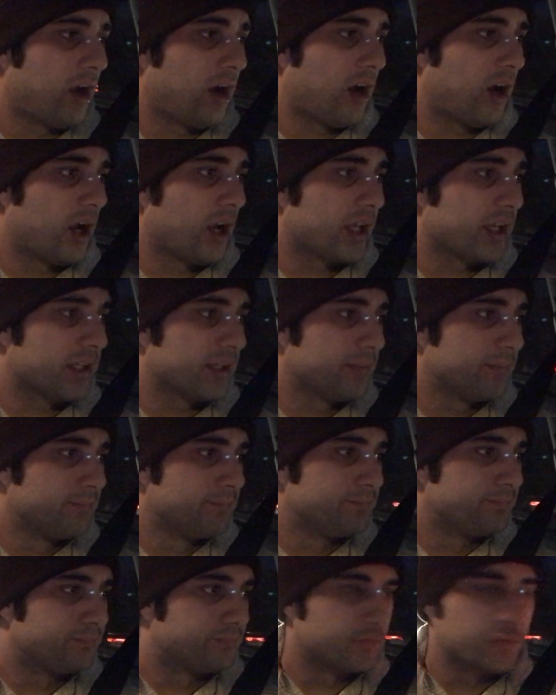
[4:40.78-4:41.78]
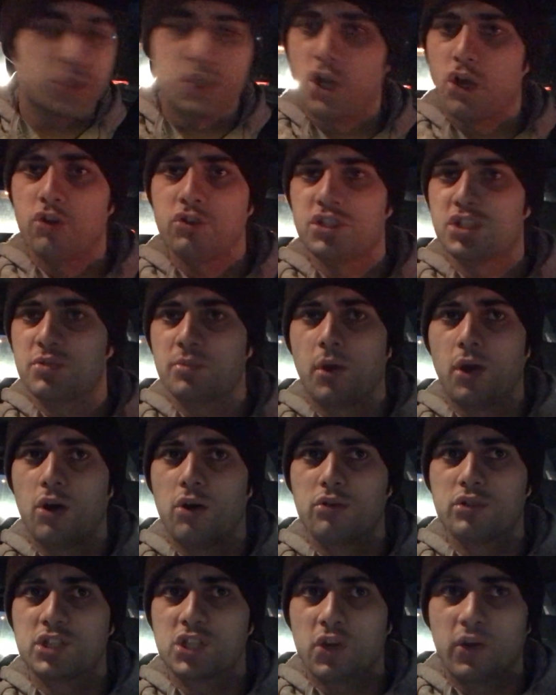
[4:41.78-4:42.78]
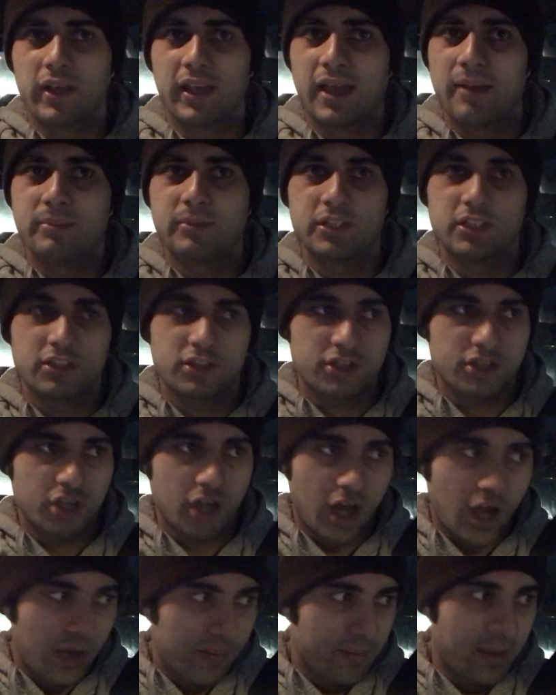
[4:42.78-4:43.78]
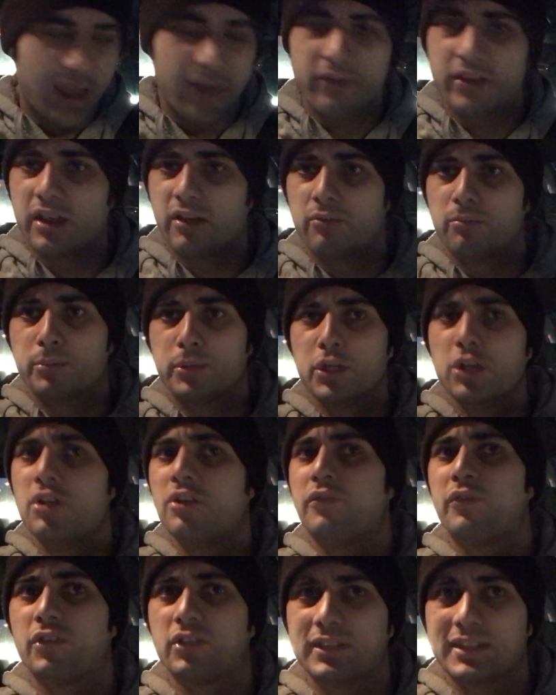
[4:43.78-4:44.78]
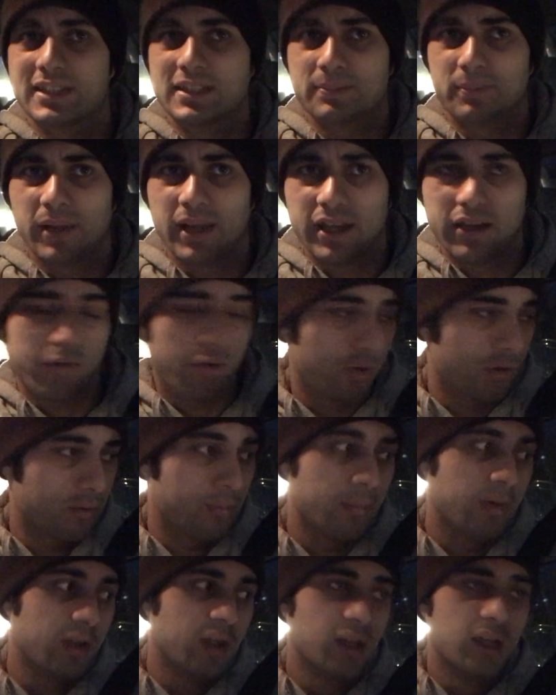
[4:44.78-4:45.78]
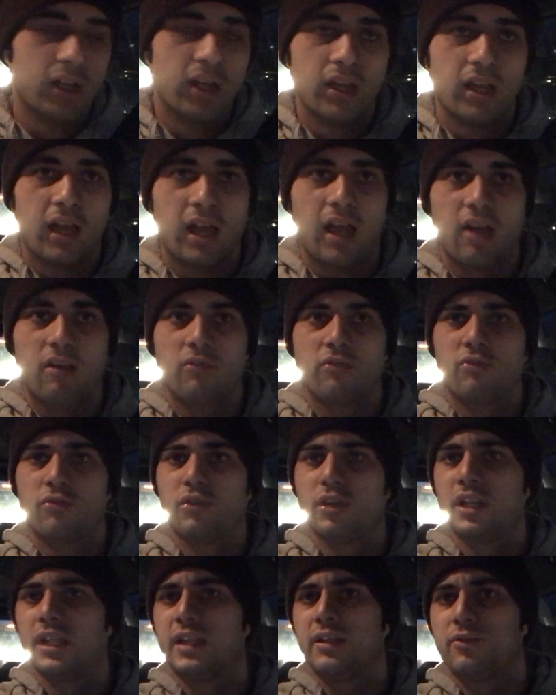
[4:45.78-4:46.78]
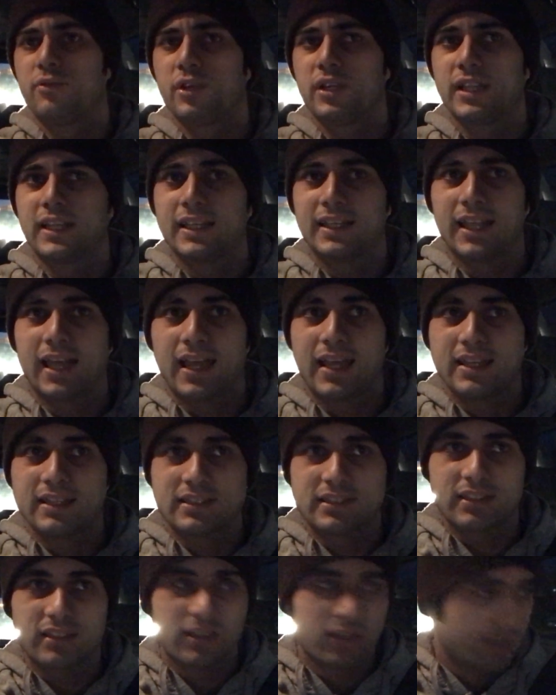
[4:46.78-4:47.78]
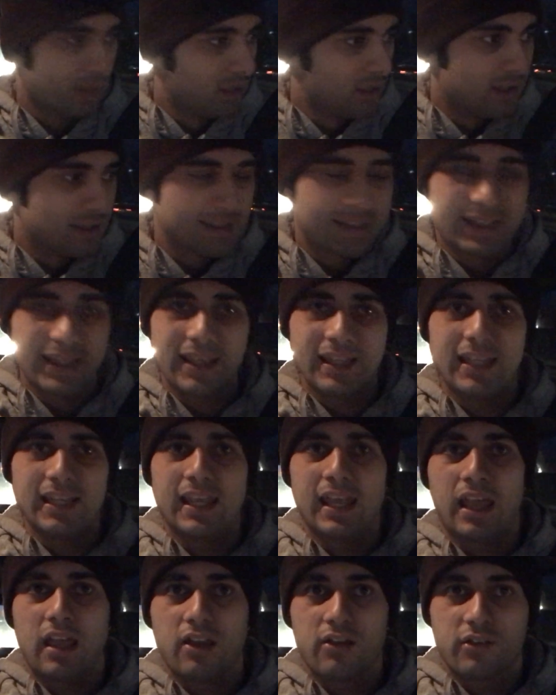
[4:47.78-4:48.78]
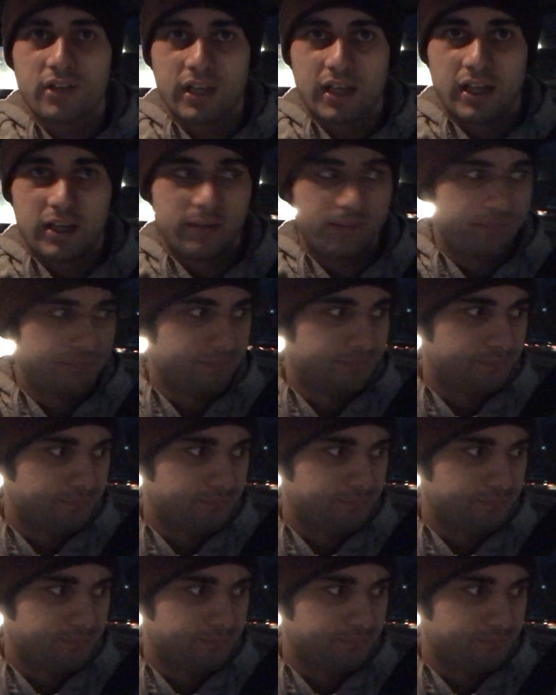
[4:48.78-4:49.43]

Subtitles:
on Joe Schmo showing up to your shop, having a beautiful display room, a really, really nice seating area